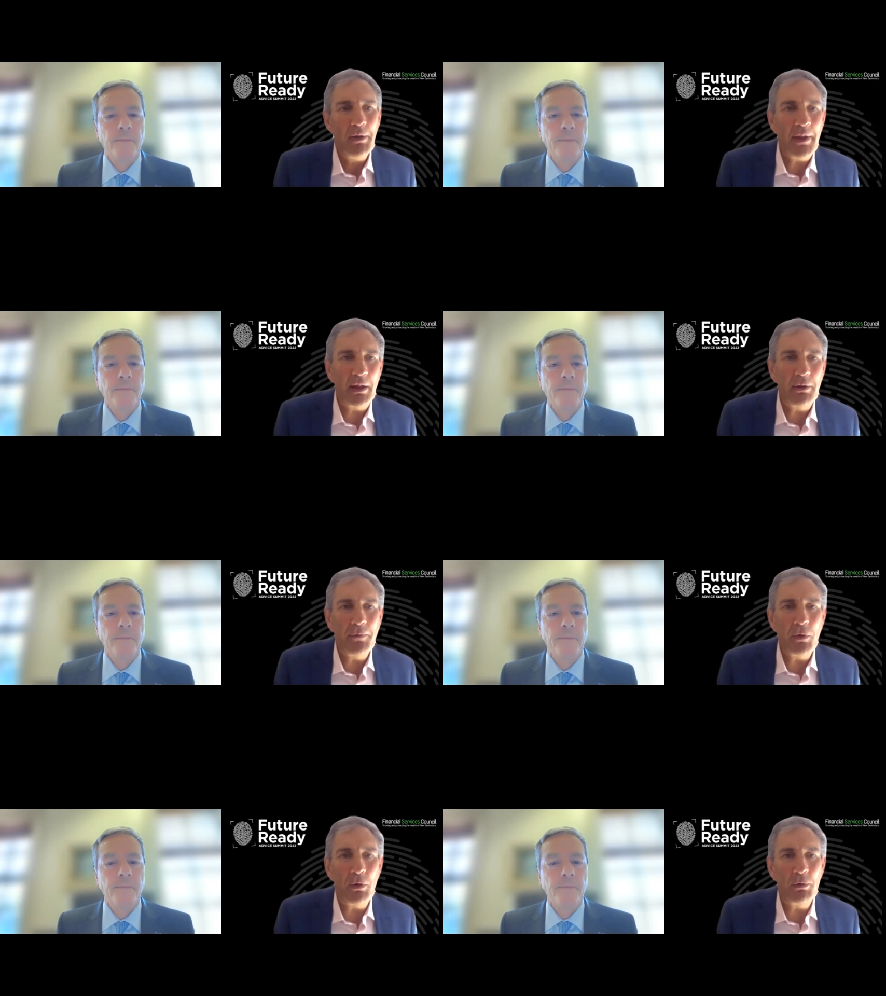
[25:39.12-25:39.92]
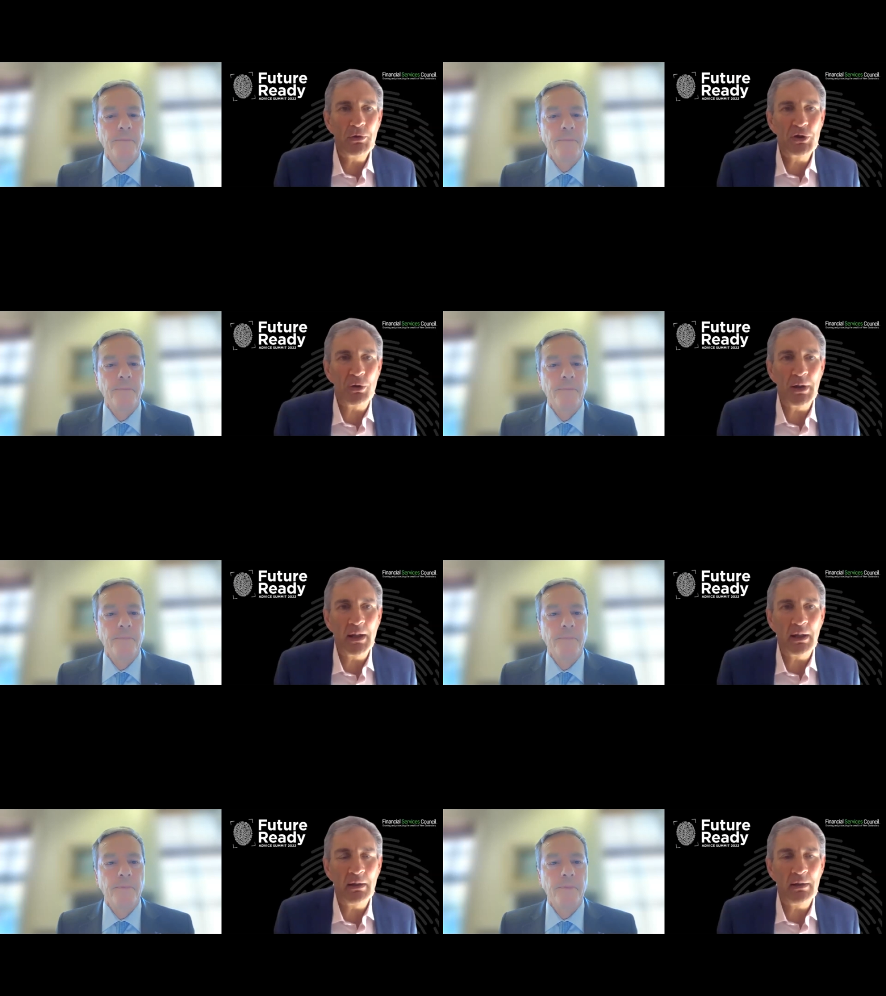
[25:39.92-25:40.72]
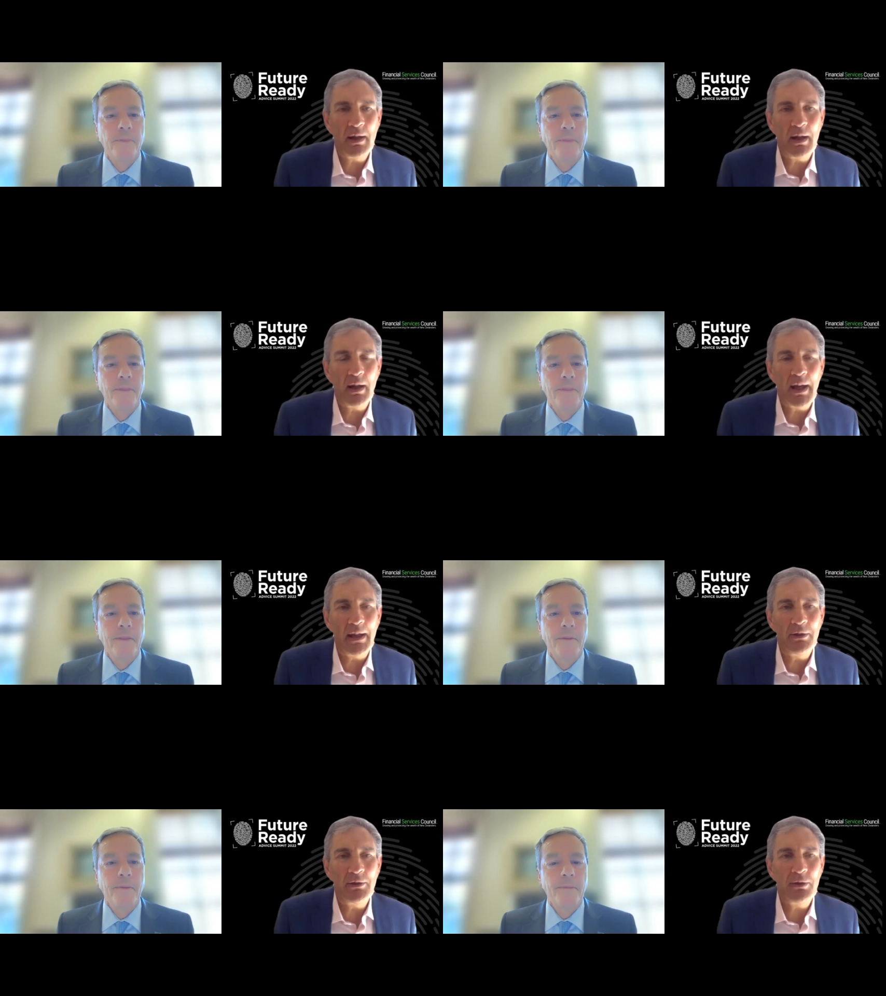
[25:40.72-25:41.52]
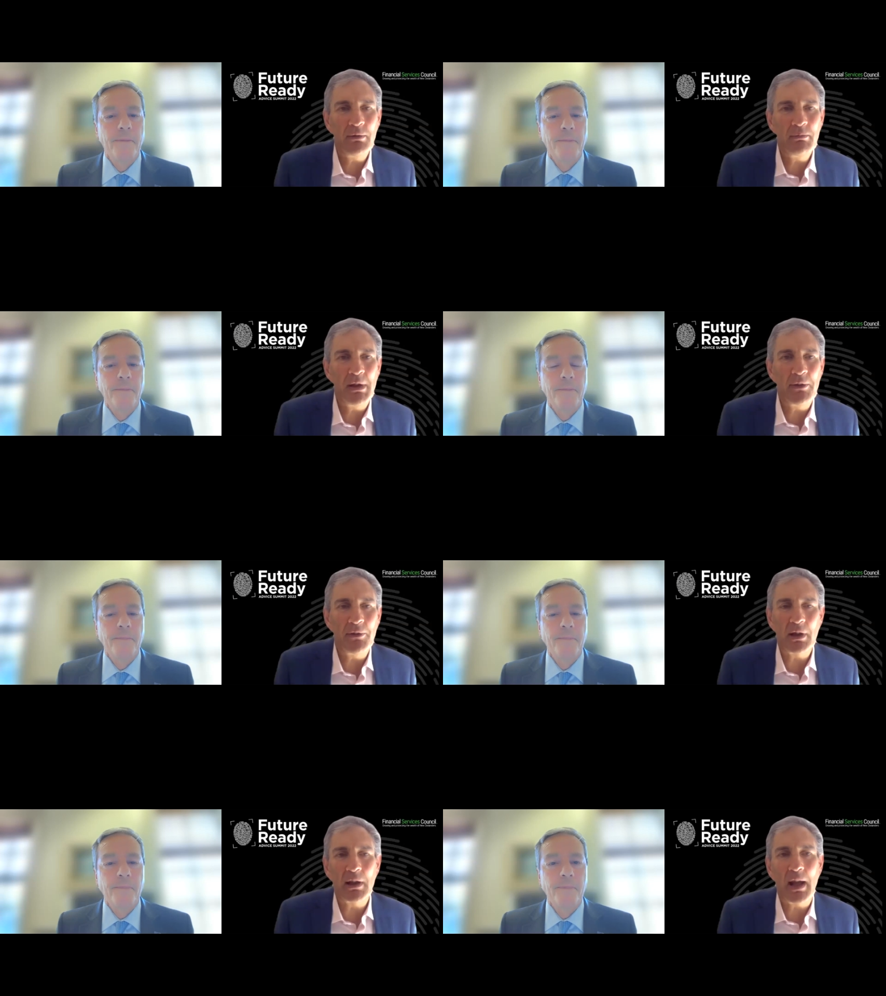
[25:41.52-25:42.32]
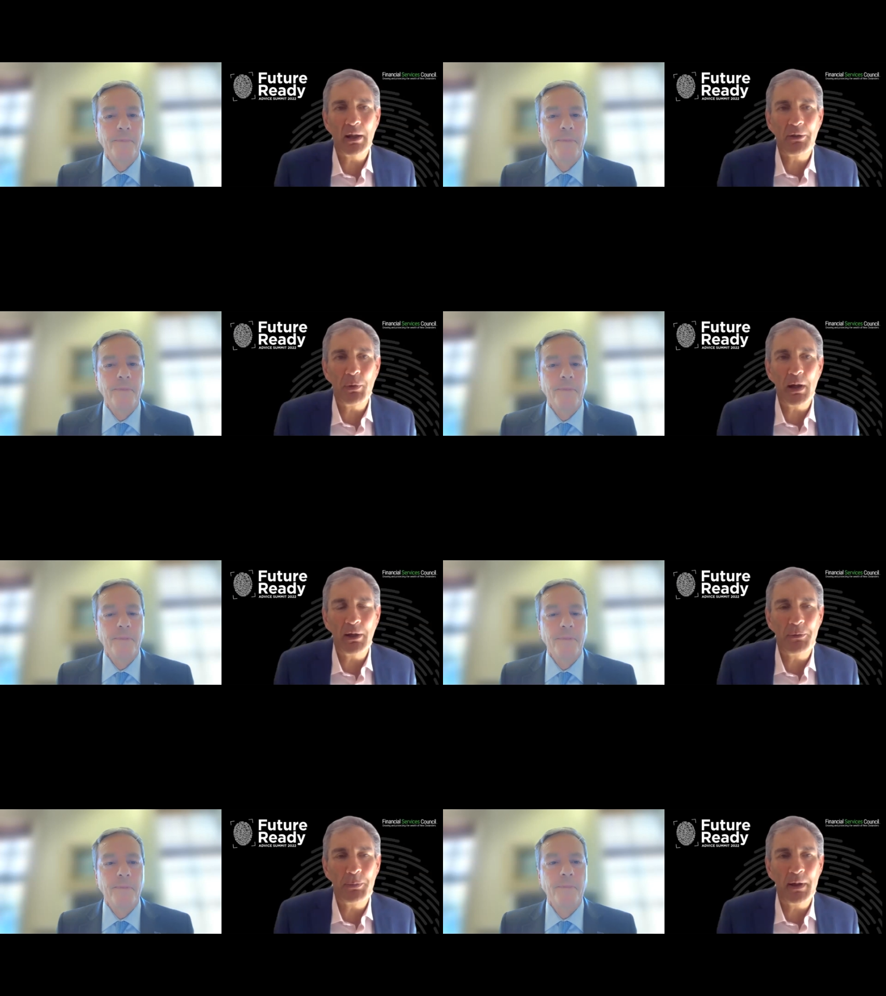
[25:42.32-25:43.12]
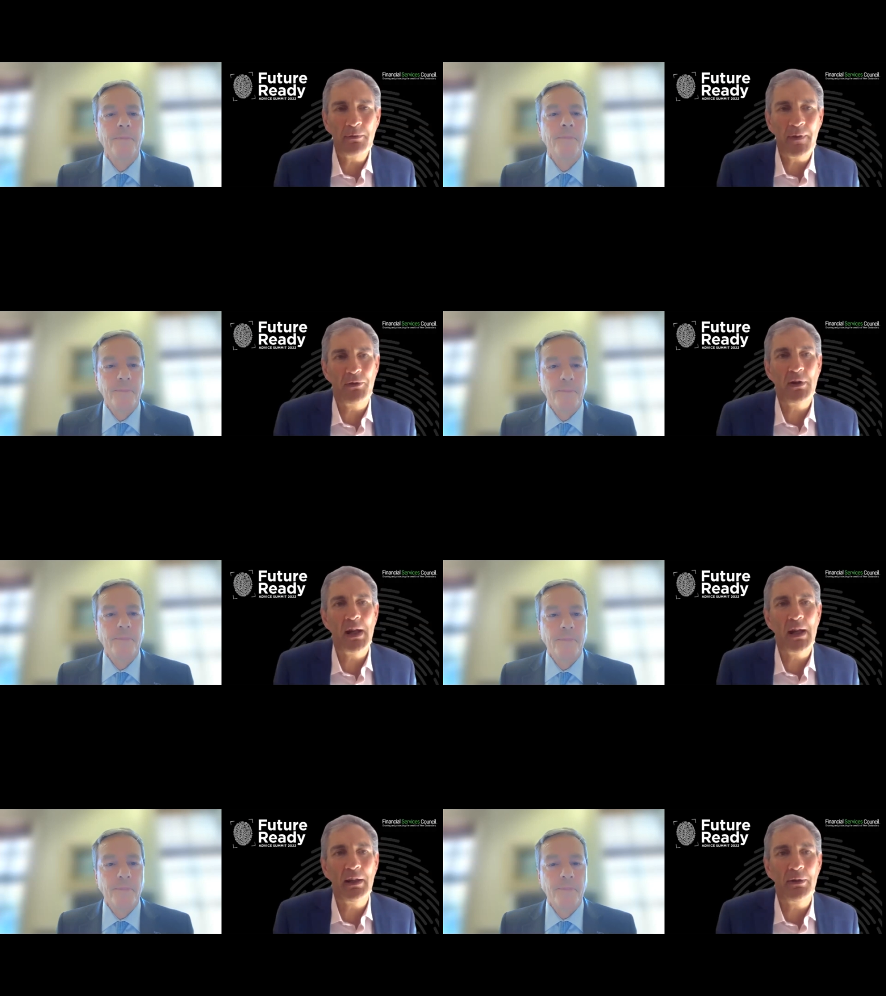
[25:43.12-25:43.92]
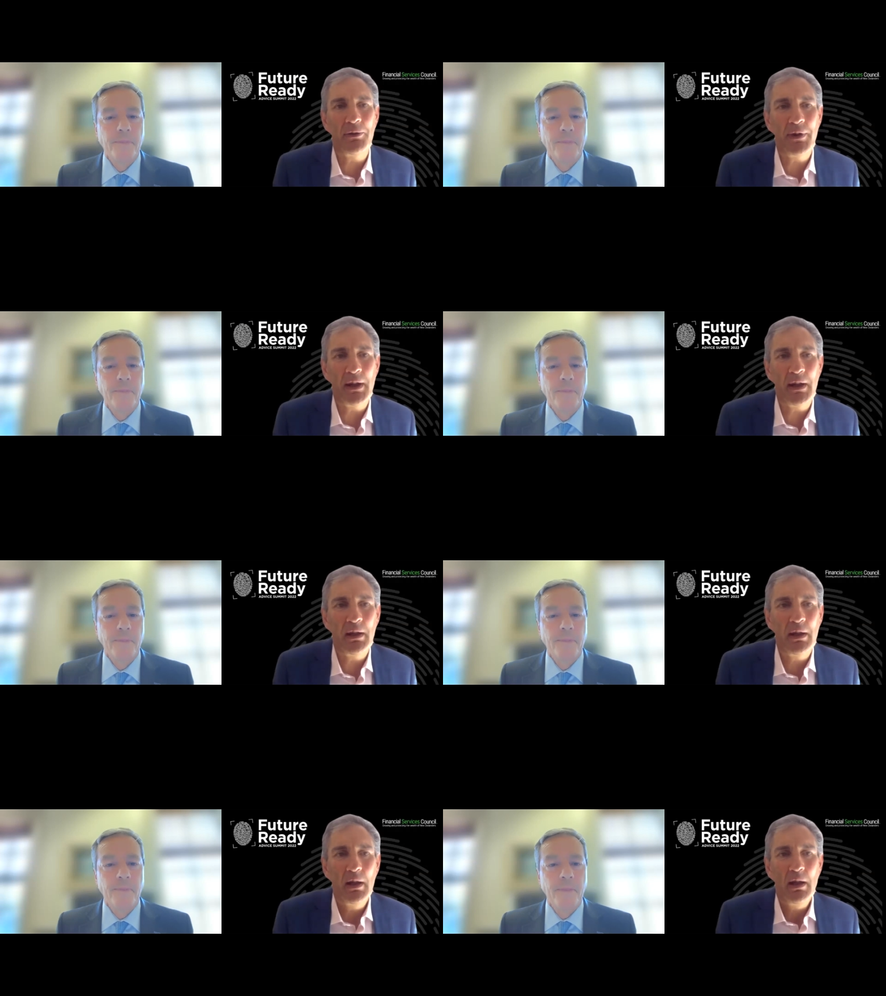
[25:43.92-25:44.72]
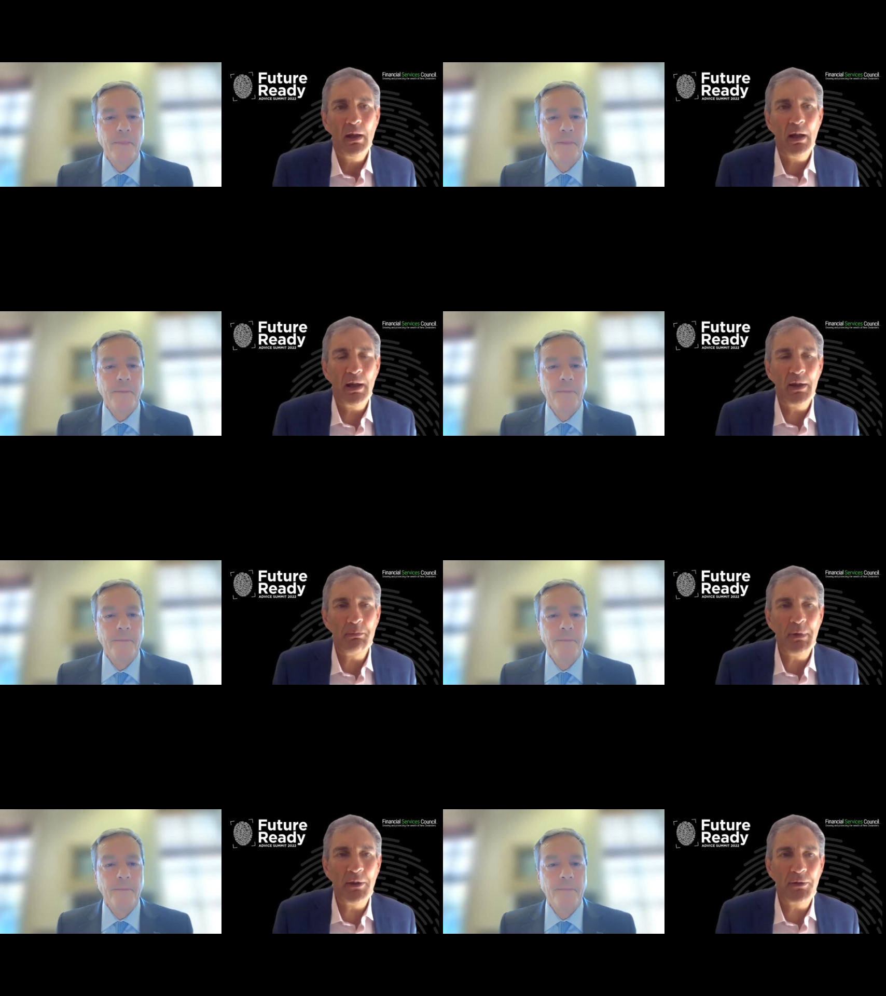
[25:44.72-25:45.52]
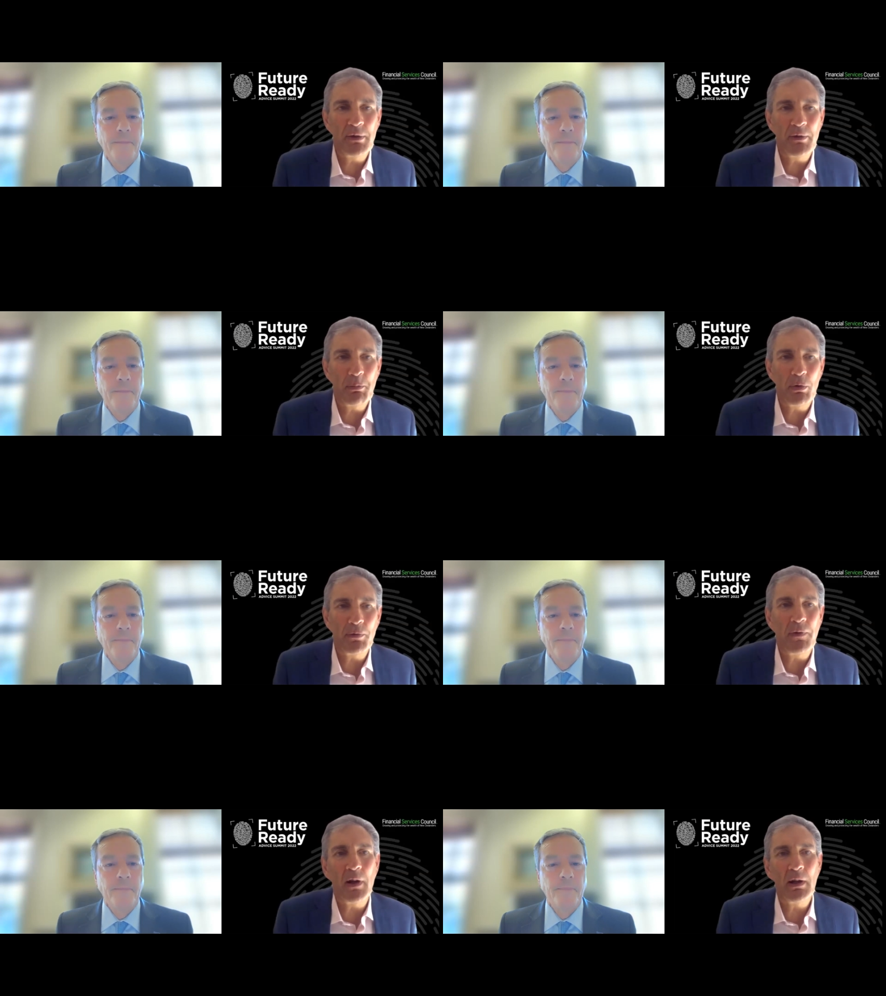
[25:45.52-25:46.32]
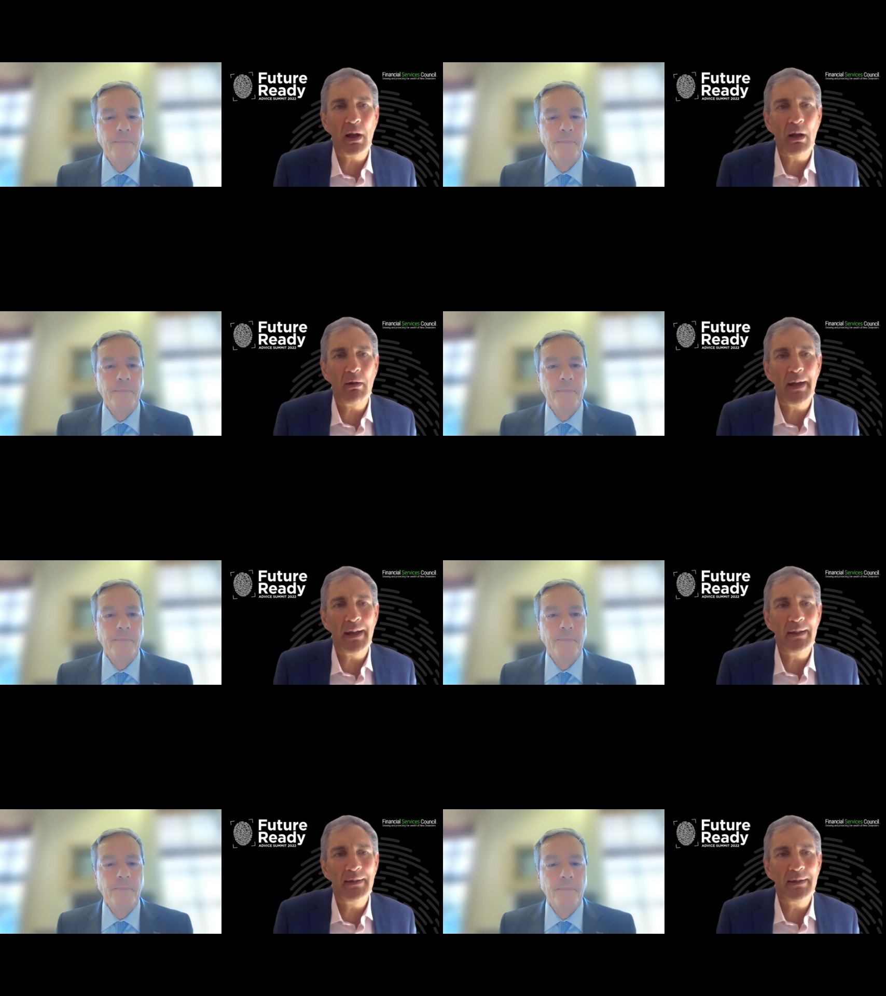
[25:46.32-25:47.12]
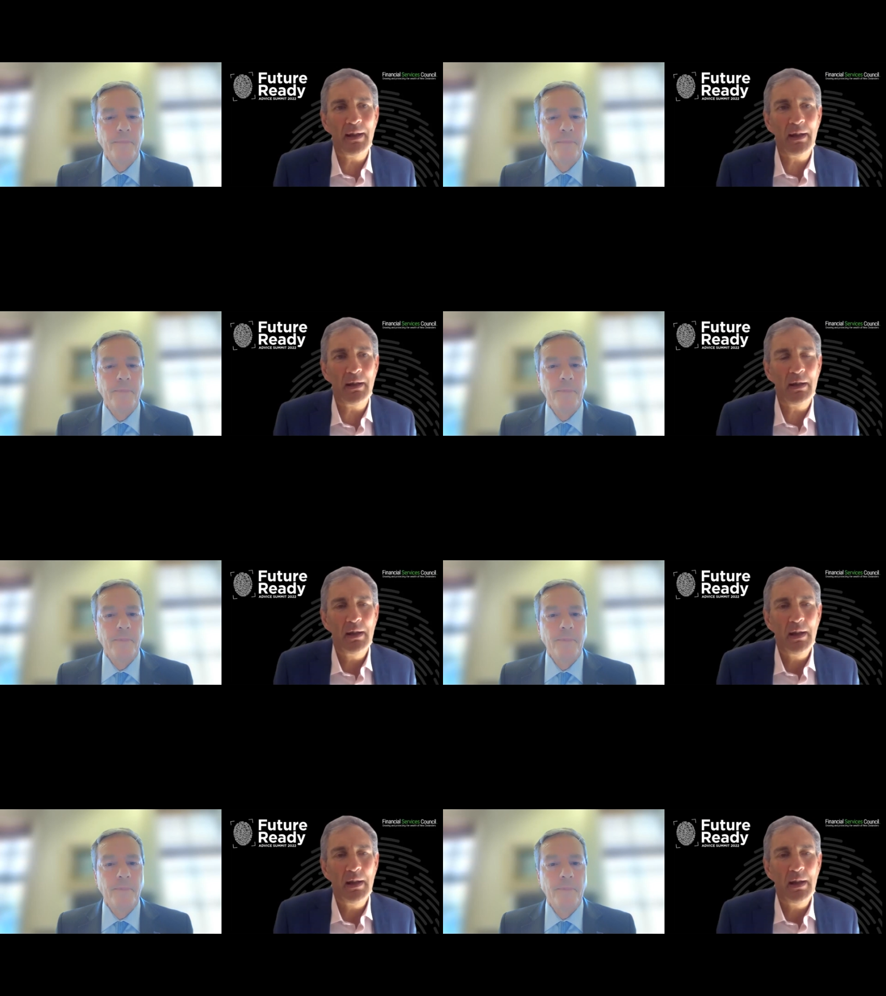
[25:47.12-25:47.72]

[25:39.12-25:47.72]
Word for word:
Speaker 1: thank you for joining and uh, and to Minister Clark as well. It's been fascinating to see uh, the Minister of the Portfolio and uh,